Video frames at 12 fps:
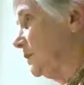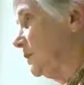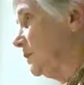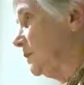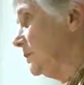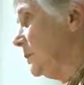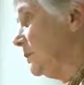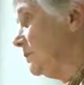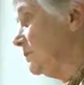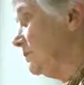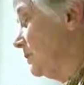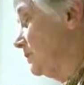Not
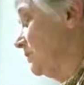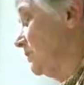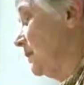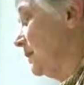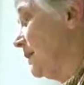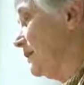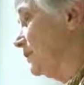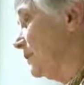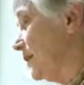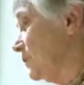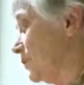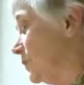
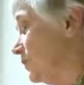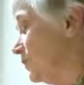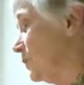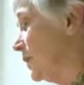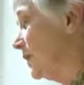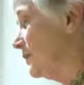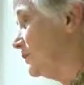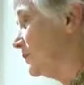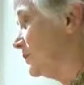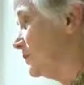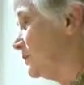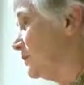knowing if you have
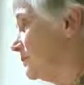a